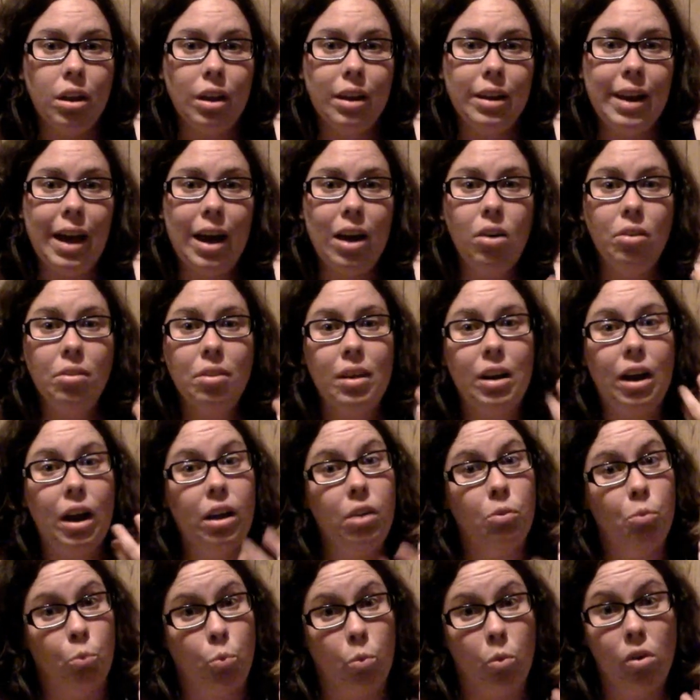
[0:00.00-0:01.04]
And now that
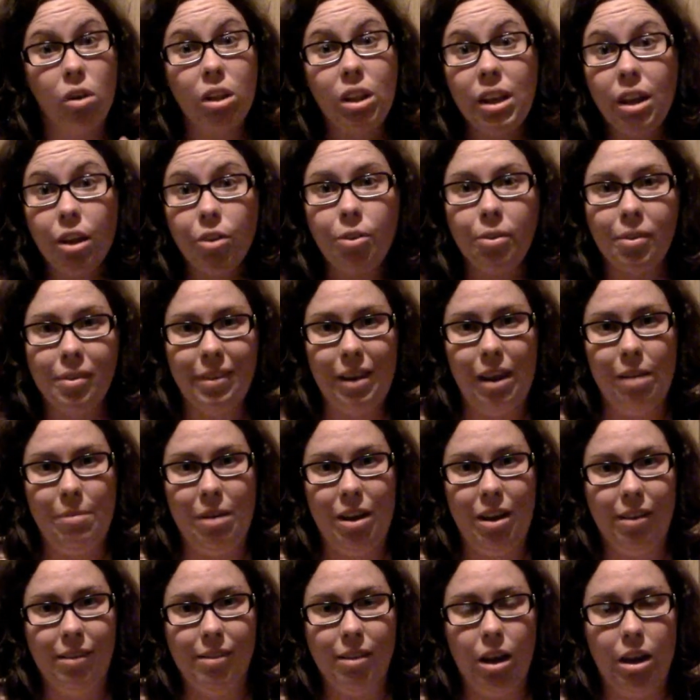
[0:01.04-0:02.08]
I really understand my
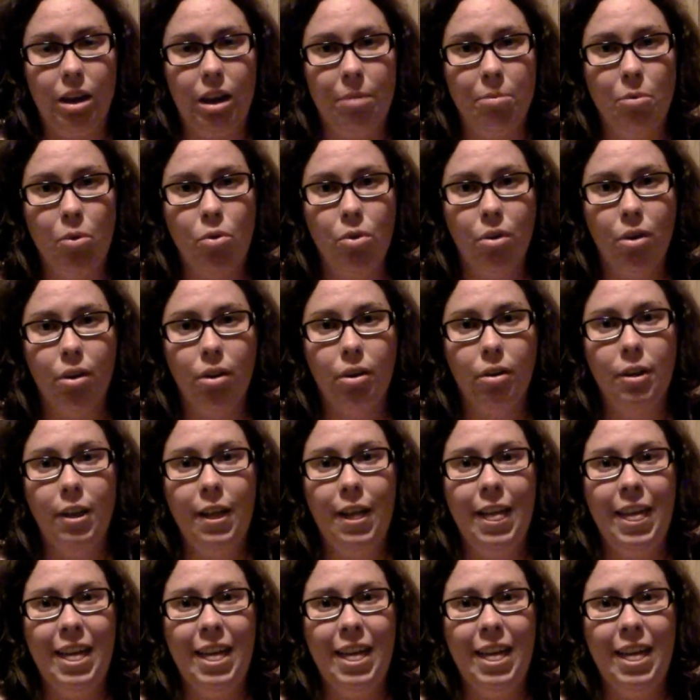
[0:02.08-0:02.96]
anxiety more,